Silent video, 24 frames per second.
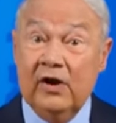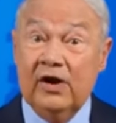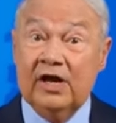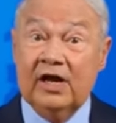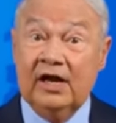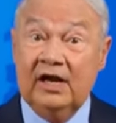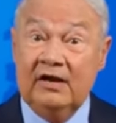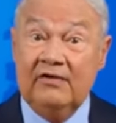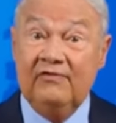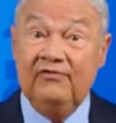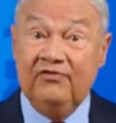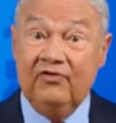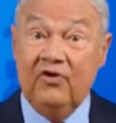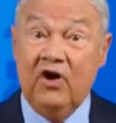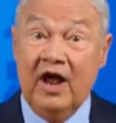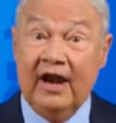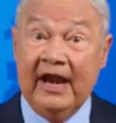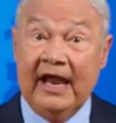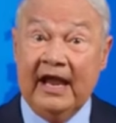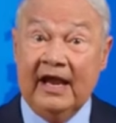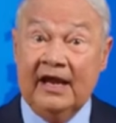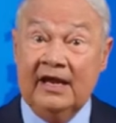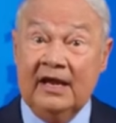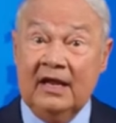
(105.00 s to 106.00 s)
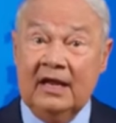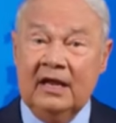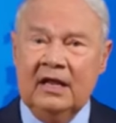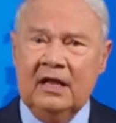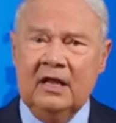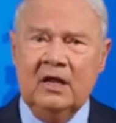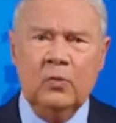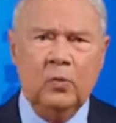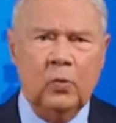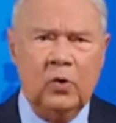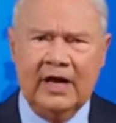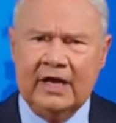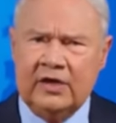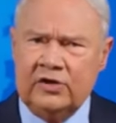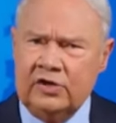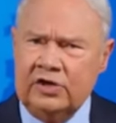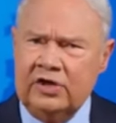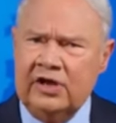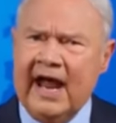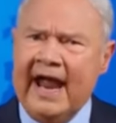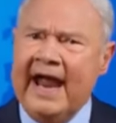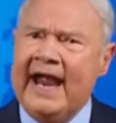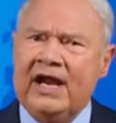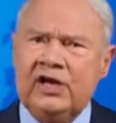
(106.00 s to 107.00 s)
are confronted with
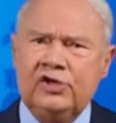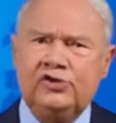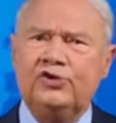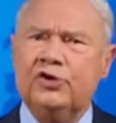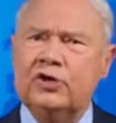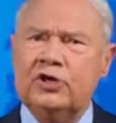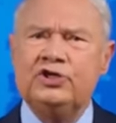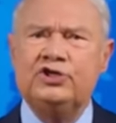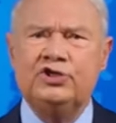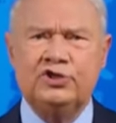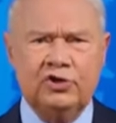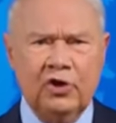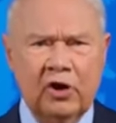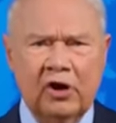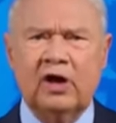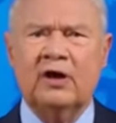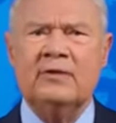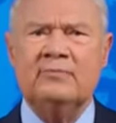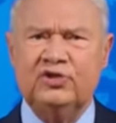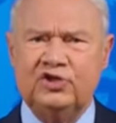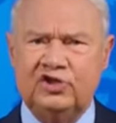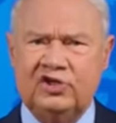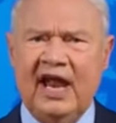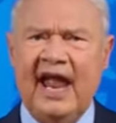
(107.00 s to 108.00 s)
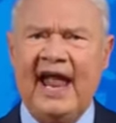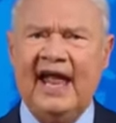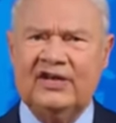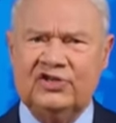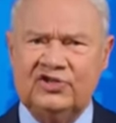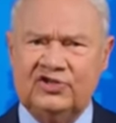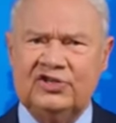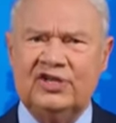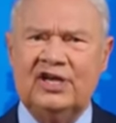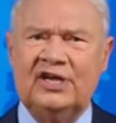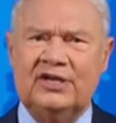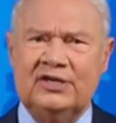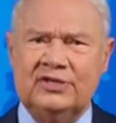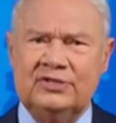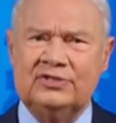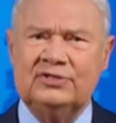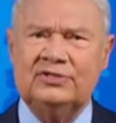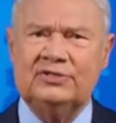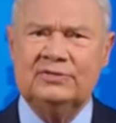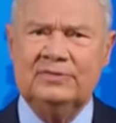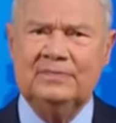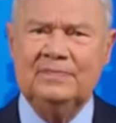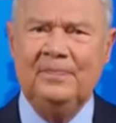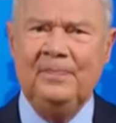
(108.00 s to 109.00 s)
dangerous circumstances.